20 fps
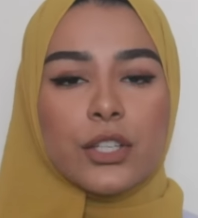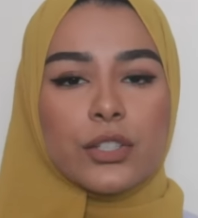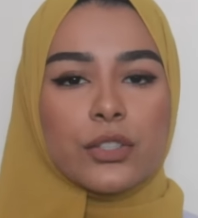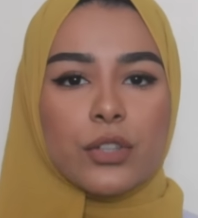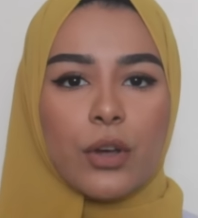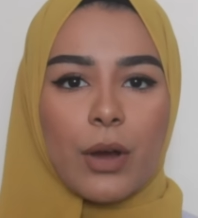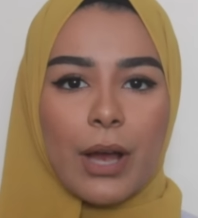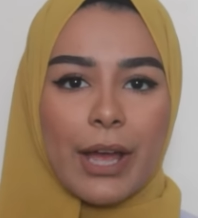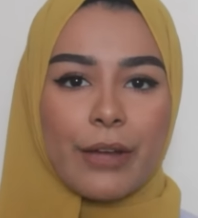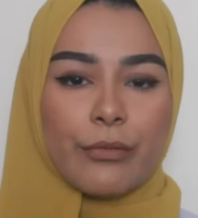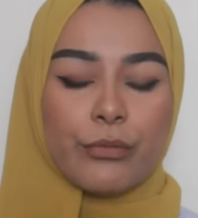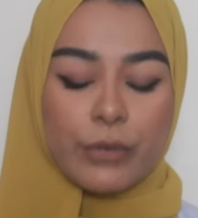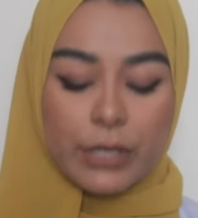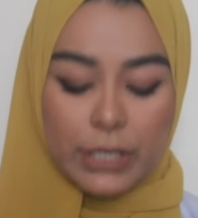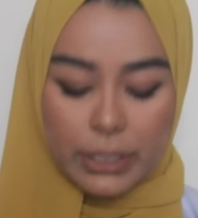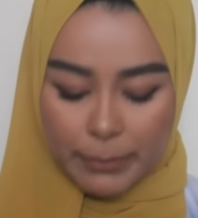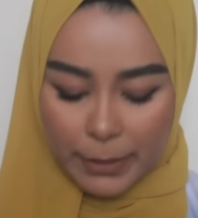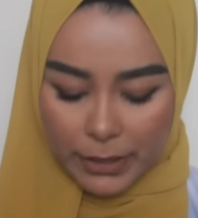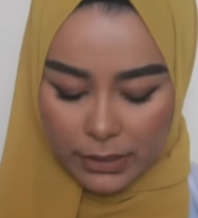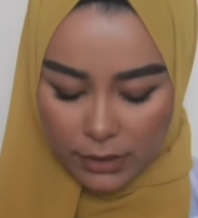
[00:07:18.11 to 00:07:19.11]
So I have
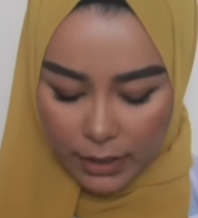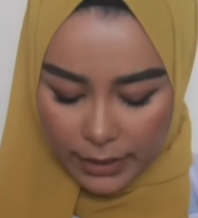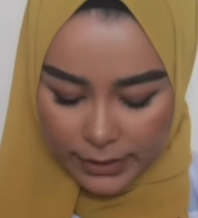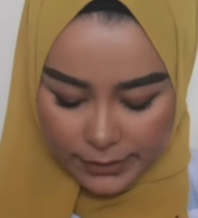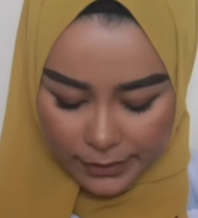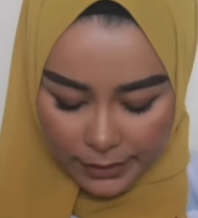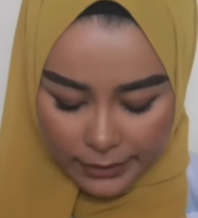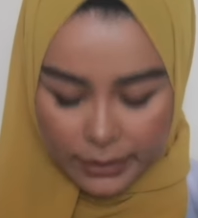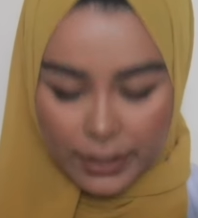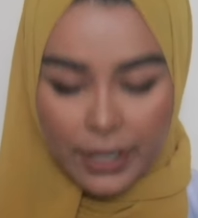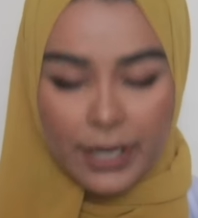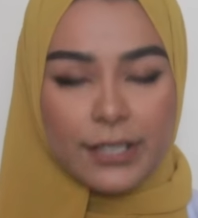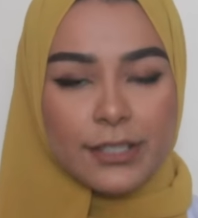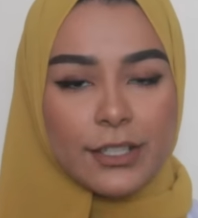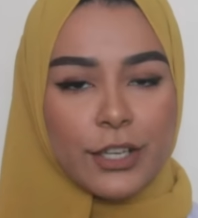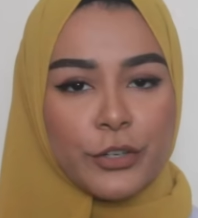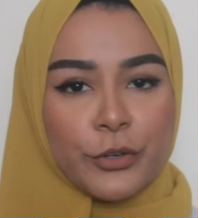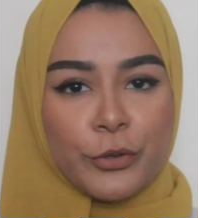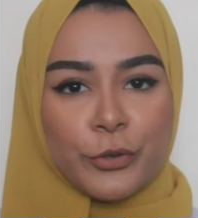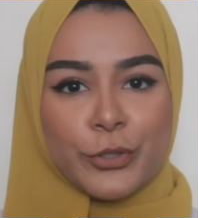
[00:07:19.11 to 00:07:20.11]
really bad eyesight
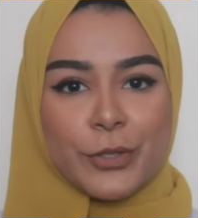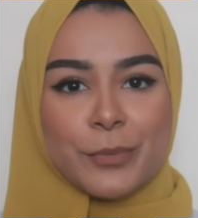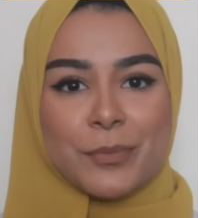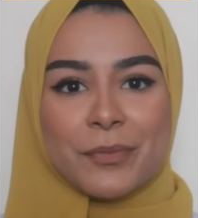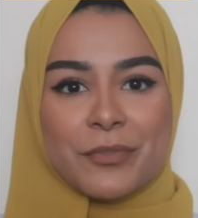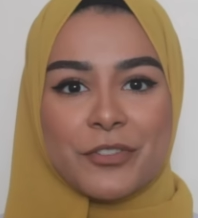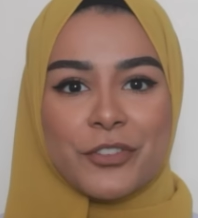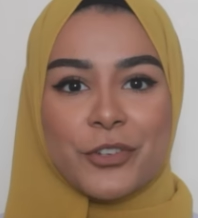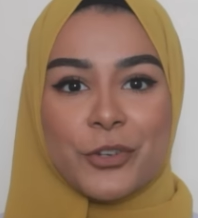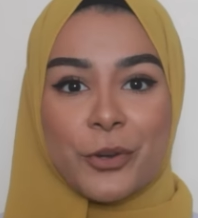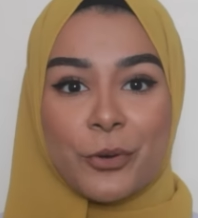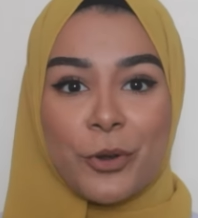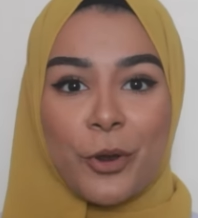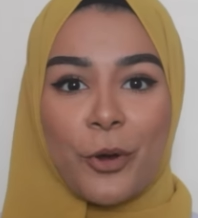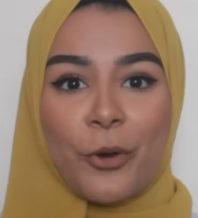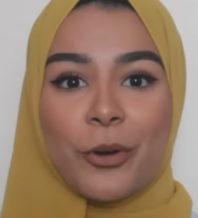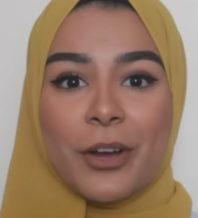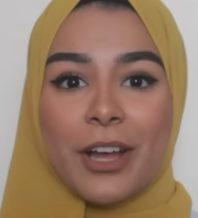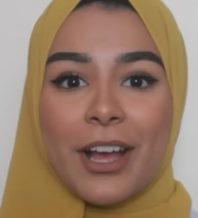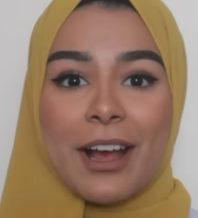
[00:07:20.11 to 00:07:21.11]
guys. I know some of you don't
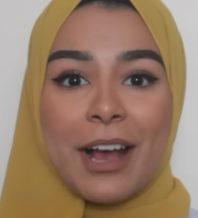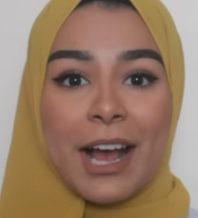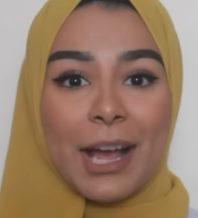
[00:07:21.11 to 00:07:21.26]
know.